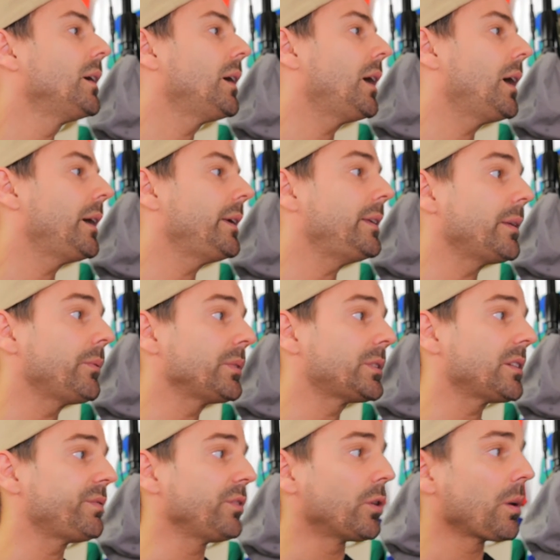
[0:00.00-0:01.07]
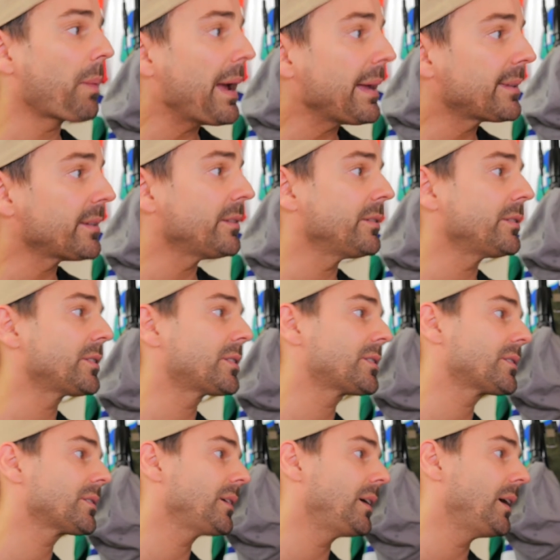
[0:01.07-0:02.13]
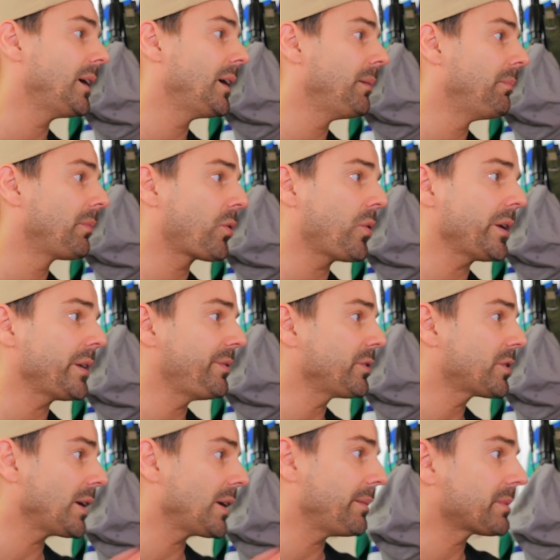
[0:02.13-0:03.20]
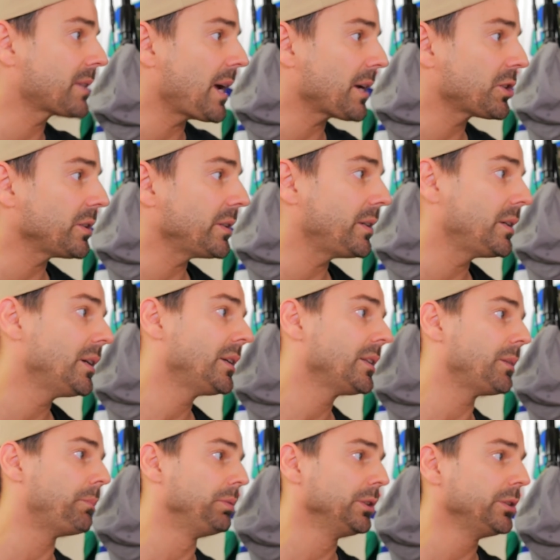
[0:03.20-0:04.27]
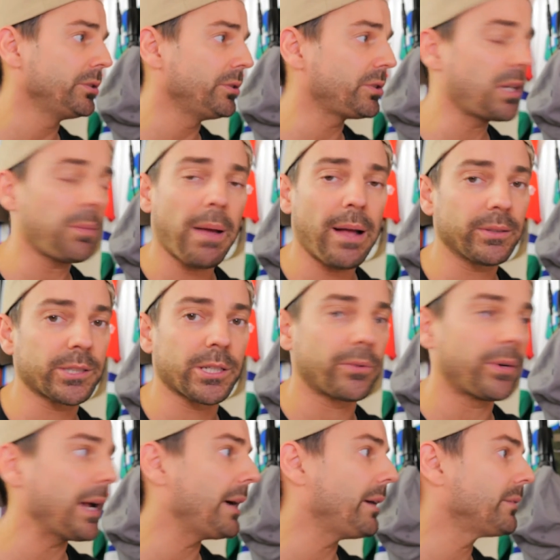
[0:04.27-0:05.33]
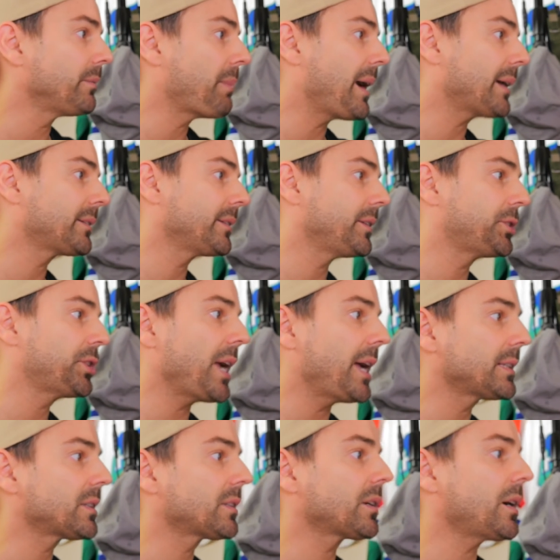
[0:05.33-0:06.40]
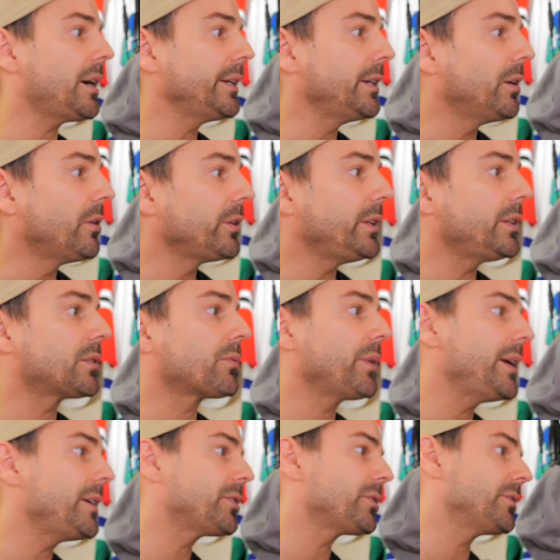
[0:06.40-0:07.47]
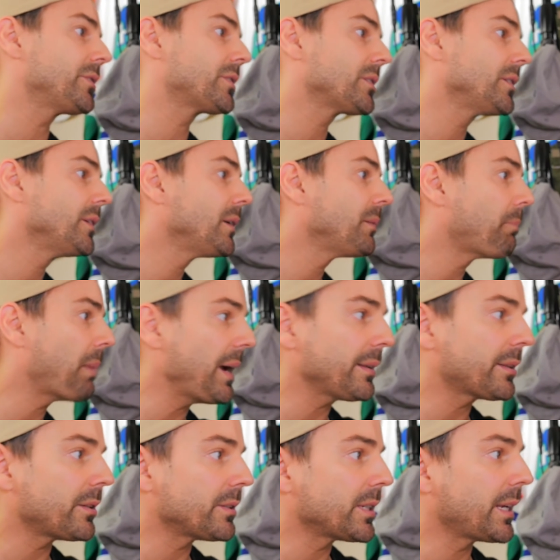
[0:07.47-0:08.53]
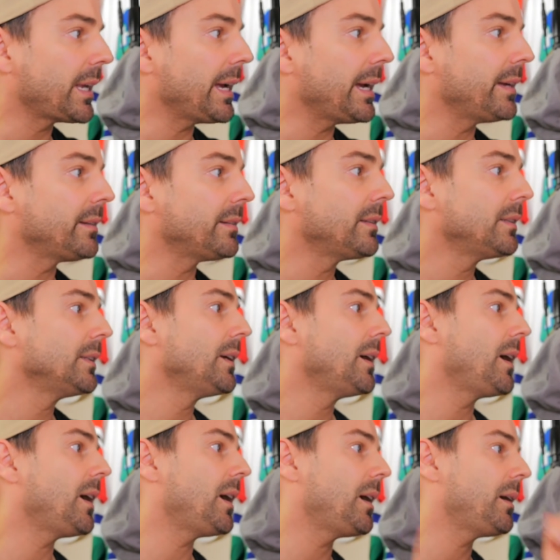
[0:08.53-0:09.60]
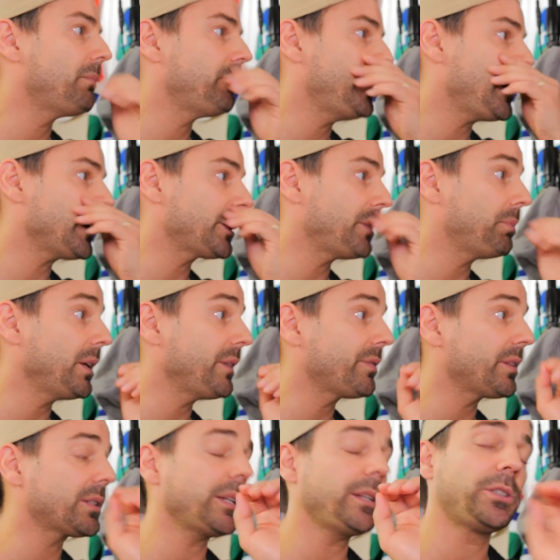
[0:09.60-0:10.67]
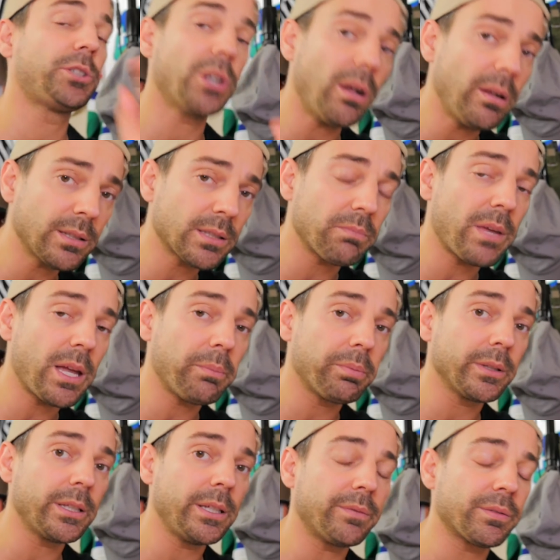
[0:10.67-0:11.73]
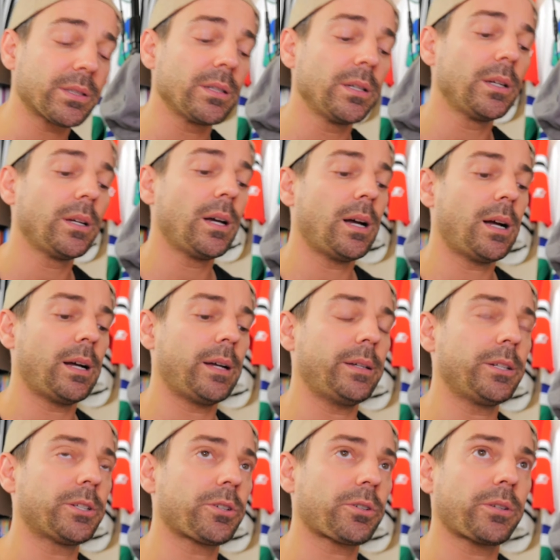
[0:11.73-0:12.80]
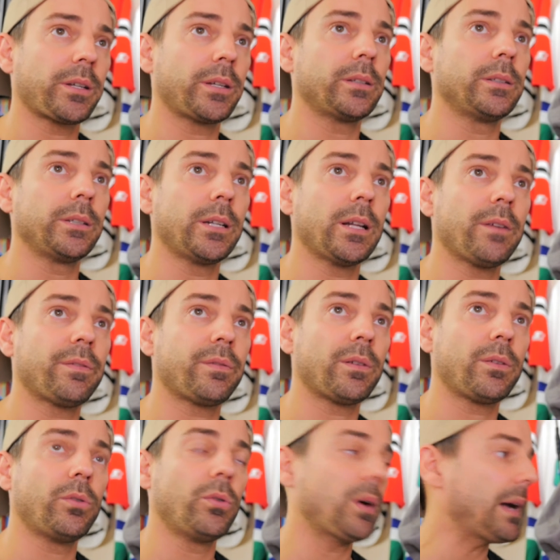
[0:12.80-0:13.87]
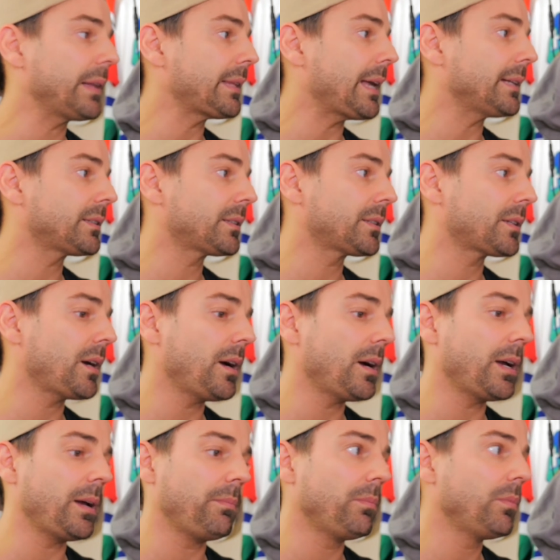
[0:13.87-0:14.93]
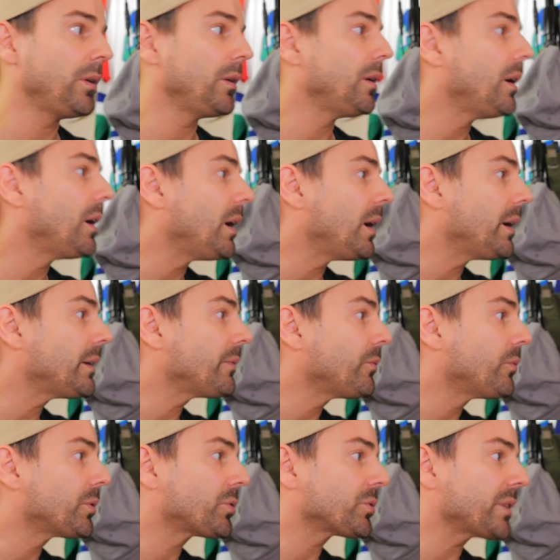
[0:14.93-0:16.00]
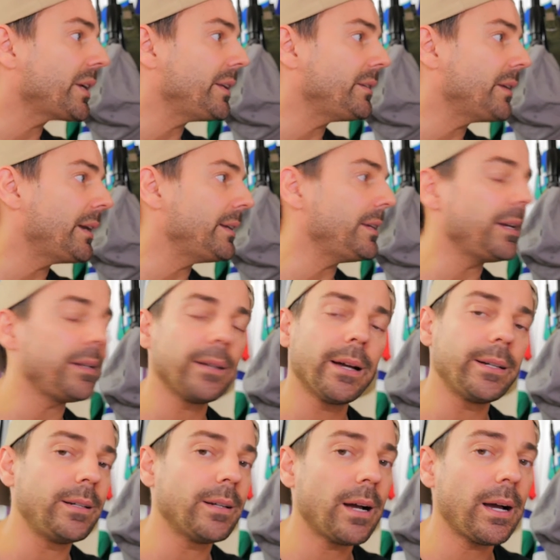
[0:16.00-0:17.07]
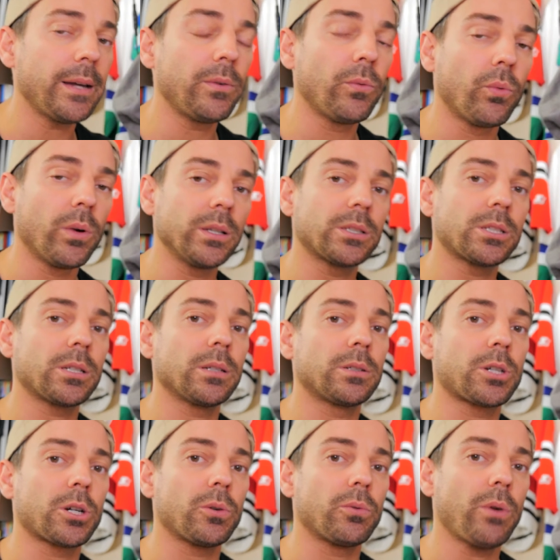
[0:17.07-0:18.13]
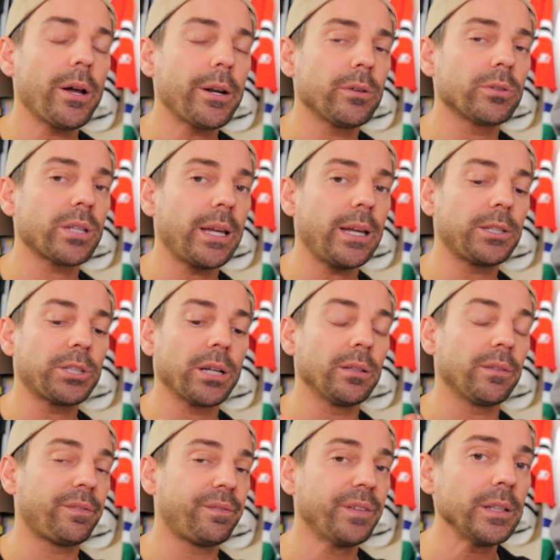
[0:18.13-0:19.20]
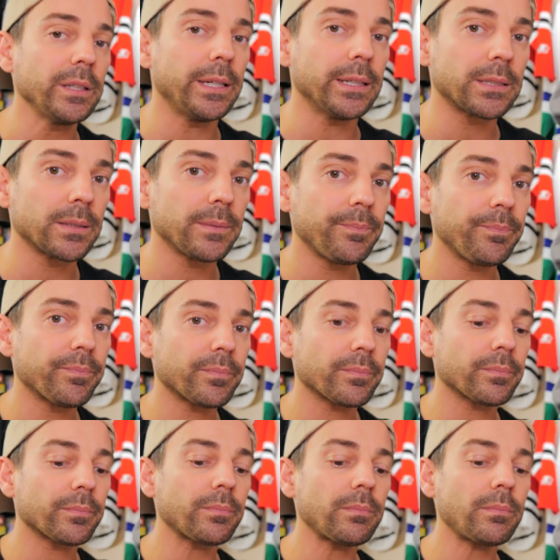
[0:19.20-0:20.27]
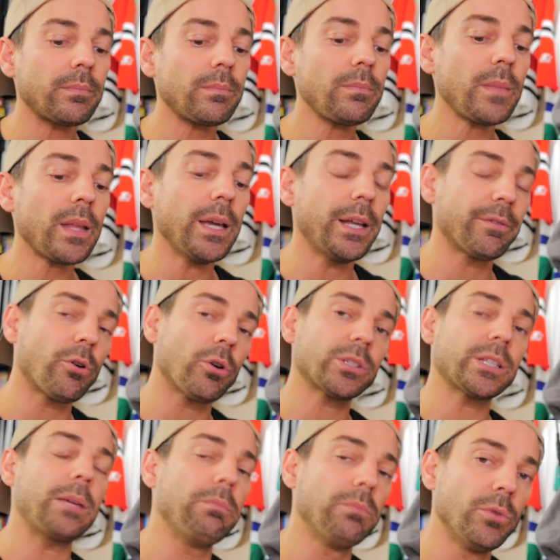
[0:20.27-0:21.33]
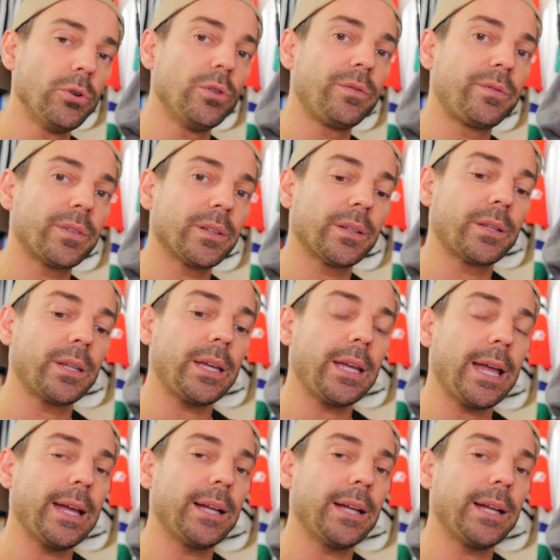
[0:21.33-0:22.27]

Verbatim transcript: Uh, he then went to the Florida Panthers um, quite a few times, actually. The Blues, he bounced around, back to the Jets, Coyotes, Rangers, Panthers again. Um, he actually played for the St. John's Maple Leafs, uh, interestingly enough, who at that time, uh, which was 98 99, was Toronto's AHL affiliate. And of course, they moved the